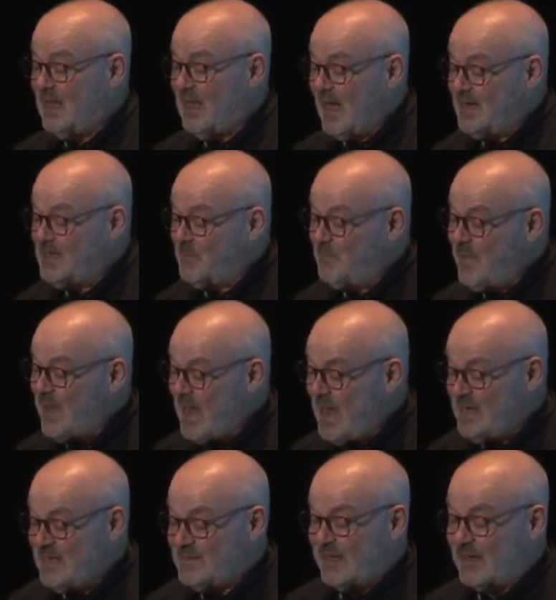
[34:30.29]
and
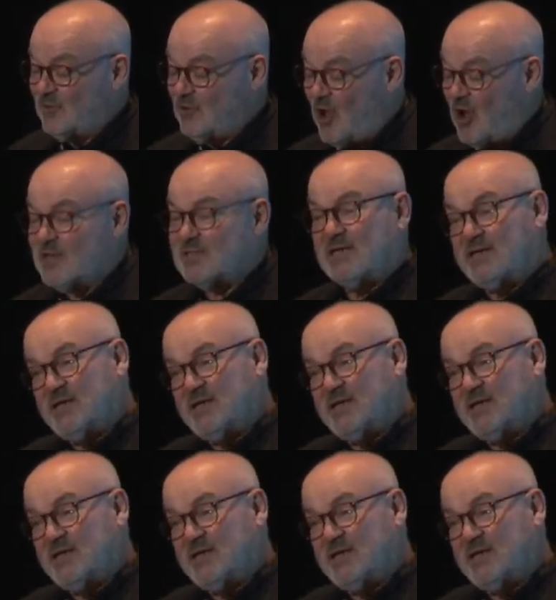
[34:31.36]
demanded that Lawson